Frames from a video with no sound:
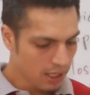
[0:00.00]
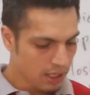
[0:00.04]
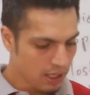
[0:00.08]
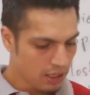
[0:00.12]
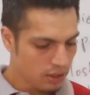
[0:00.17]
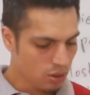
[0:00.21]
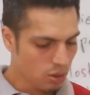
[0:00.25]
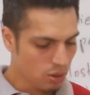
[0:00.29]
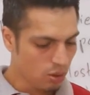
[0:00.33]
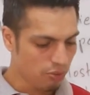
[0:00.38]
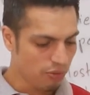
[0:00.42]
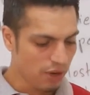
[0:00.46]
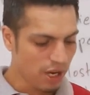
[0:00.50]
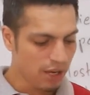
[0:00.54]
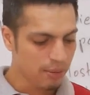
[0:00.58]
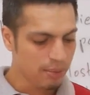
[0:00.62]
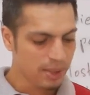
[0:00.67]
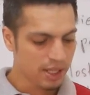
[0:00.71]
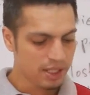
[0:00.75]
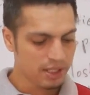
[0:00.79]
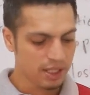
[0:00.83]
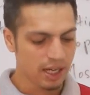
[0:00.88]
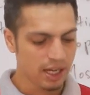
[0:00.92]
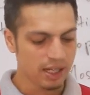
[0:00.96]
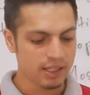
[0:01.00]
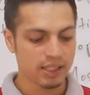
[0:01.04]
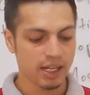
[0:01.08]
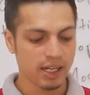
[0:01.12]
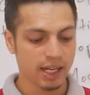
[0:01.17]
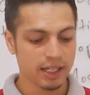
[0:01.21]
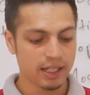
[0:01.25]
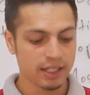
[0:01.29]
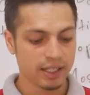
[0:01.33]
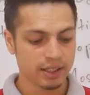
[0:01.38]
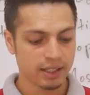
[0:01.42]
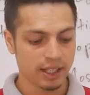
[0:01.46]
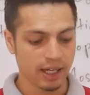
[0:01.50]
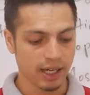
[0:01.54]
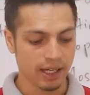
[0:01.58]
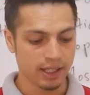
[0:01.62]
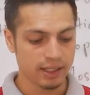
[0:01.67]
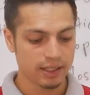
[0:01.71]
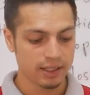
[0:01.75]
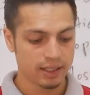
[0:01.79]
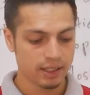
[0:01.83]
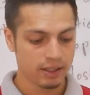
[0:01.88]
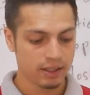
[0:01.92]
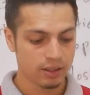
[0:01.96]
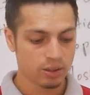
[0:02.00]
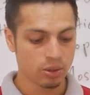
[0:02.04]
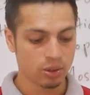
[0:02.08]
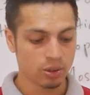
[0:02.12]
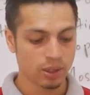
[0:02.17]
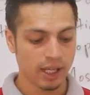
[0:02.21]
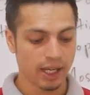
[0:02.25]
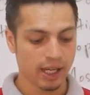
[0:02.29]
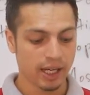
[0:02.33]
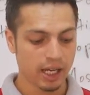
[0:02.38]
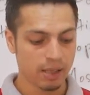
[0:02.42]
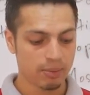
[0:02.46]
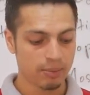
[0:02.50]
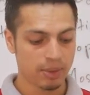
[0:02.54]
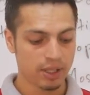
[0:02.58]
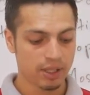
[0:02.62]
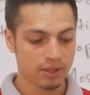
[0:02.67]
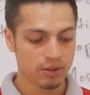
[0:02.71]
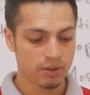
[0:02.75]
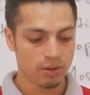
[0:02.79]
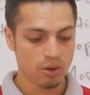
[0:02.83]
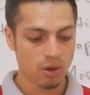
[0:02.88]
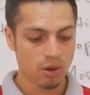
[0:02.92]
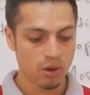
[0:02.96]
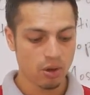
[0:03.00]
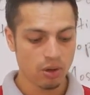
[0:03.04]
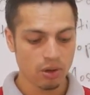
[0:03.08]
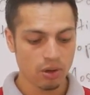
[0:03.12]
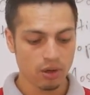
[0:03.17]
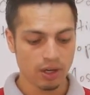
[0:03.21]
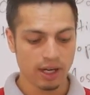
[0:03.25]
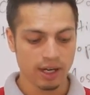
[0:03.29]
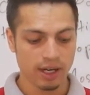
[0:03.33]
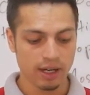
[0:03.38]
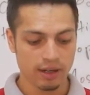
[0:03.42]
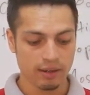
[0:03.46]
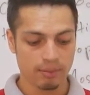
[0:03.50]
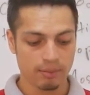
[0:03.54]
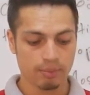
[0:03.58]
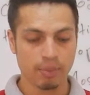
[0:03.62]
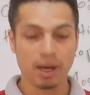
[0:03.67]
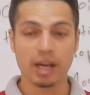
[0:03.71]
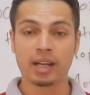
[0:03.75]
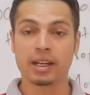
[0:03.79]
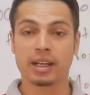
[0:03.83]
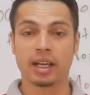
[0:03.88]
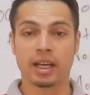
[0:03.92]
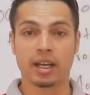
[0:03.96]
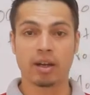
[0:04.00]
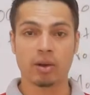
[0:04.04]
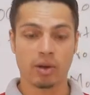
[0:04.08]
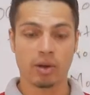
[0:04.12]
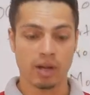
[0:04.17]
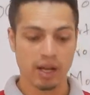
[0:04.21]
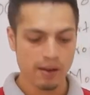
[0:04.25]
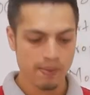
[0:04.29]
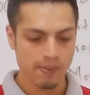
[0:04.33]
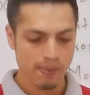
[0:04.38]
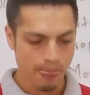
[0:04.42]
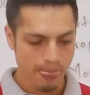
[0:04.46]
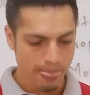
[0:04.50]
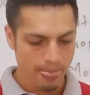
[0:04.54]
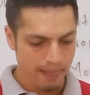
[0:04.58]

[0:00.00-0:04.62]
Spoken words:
so fibers are tiny threads, so they can be strong and bendy. Okay,